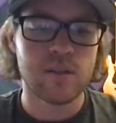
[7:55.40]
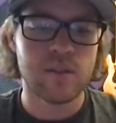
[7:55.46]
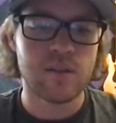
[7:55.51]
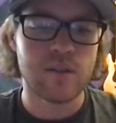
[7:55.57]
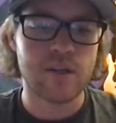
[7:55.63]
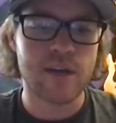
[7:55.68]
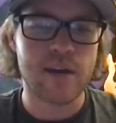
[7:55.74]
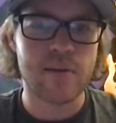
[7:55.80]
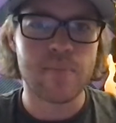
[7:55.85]

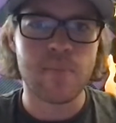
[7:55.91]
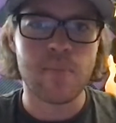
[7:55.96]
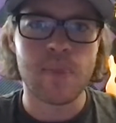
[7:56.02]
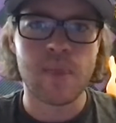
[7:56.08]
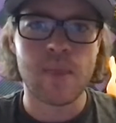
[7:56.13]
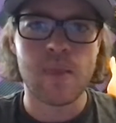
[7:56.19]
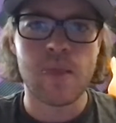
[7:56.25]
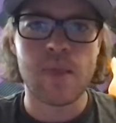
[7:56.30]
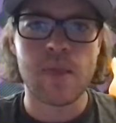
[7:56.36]
Okay.
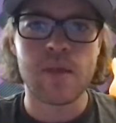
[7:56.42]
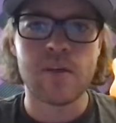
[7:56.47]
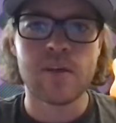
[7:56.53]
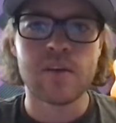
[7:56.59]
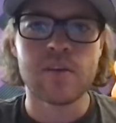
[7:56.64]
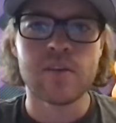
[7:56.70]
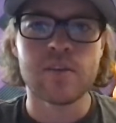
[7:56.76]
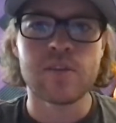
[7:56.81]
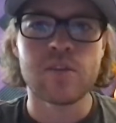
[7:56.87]

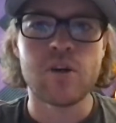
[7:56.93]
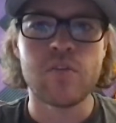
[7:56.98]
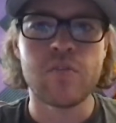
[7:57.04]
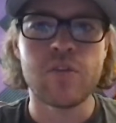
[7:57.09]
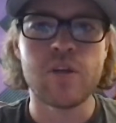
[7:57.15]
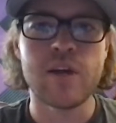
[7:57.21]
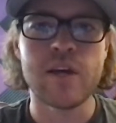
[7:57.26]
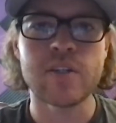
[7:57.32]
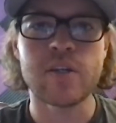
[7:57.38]
So
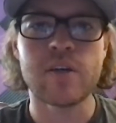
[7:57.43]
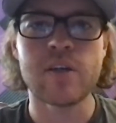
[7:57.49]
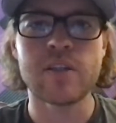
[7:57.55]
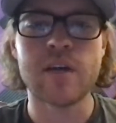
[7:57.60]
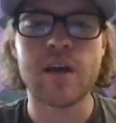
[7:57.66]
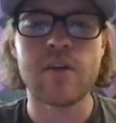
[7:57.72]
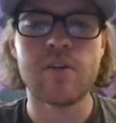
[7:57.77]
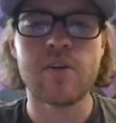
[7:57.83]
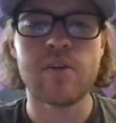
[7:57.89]
hopefully you guys already
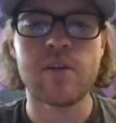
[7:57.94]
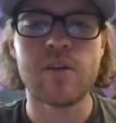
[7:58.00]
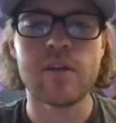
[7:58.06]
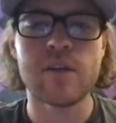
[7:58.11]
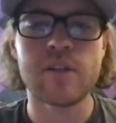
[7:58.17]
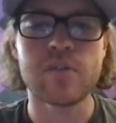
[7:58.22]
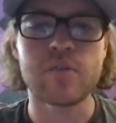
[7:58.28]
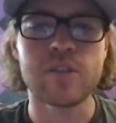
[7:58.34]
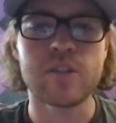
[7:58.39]
downloaded
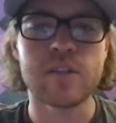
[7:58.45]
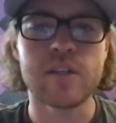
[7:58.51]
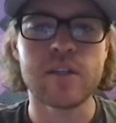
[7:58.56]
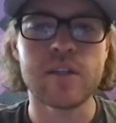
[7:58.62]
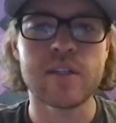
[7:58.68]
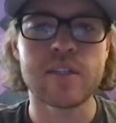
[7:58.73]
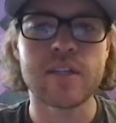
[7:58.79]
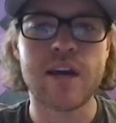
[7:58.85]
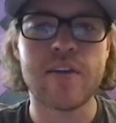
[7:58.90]
this. Once you get
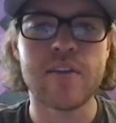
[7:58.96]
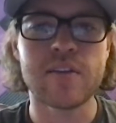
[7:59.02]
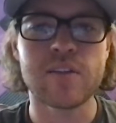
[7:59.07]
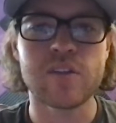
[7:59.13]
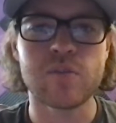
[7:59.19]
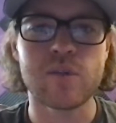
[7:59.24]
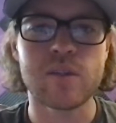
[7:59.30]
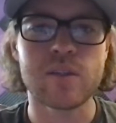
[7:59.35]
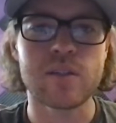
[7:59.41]
inside, this
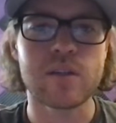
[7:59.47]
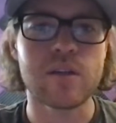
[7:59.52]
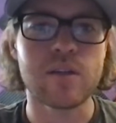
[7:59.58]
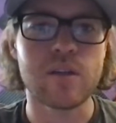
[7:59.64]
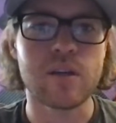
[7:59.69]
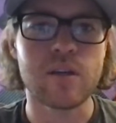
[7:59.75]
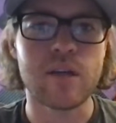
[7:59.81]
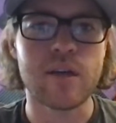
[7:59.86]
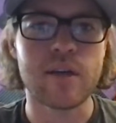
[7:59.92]
is what it's going to look